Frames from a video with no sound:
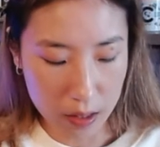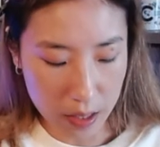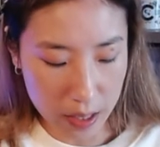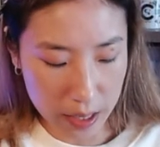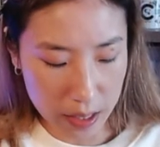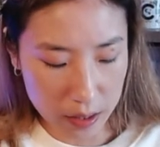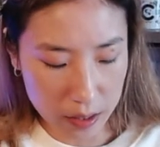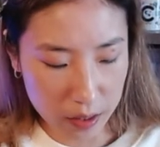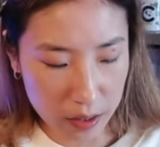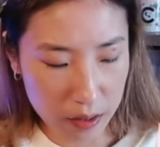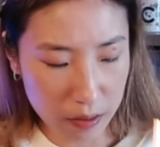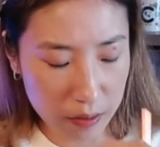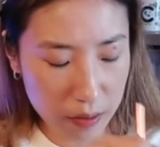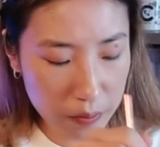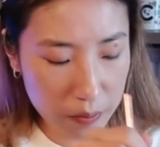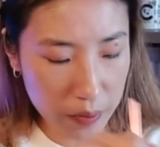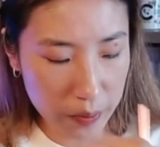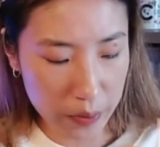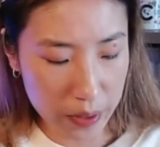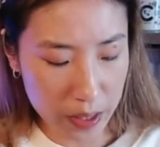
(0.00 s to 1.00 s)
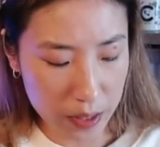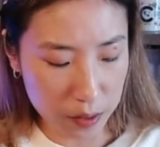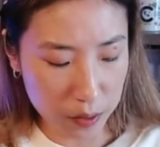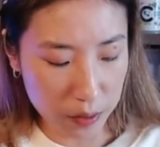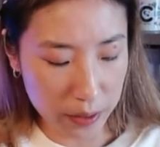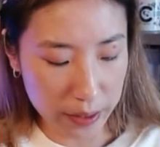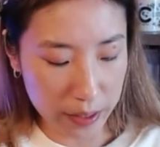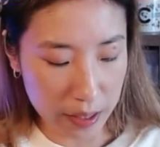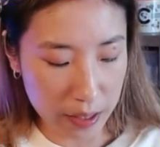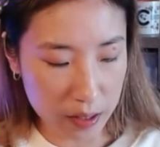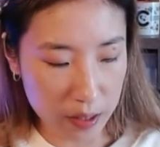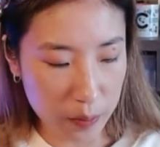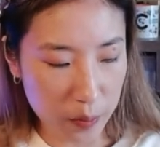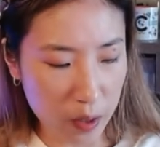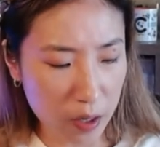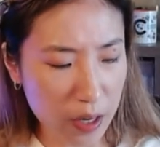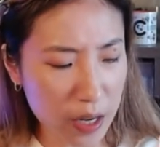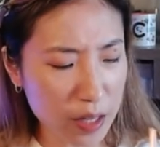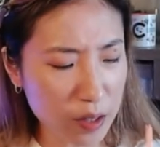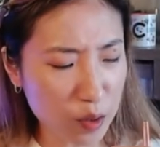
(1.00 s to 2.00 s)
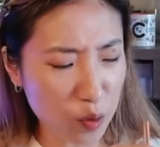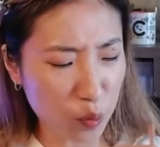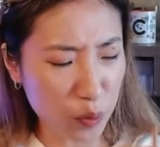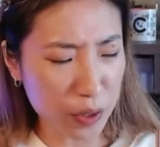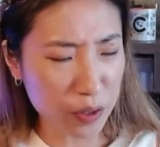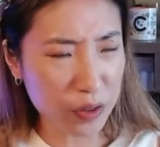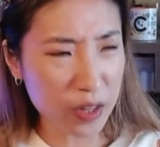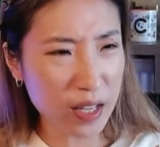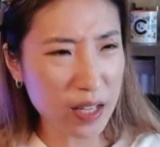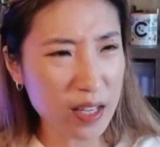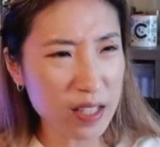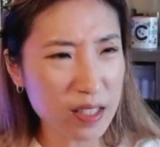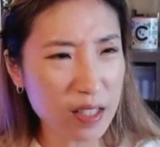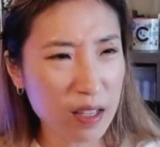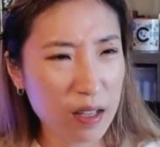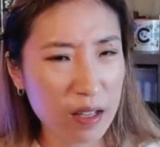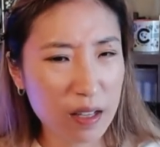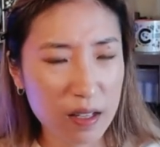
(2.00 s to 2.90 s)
I actually, maybe I do like ASMR. And the weird thing is,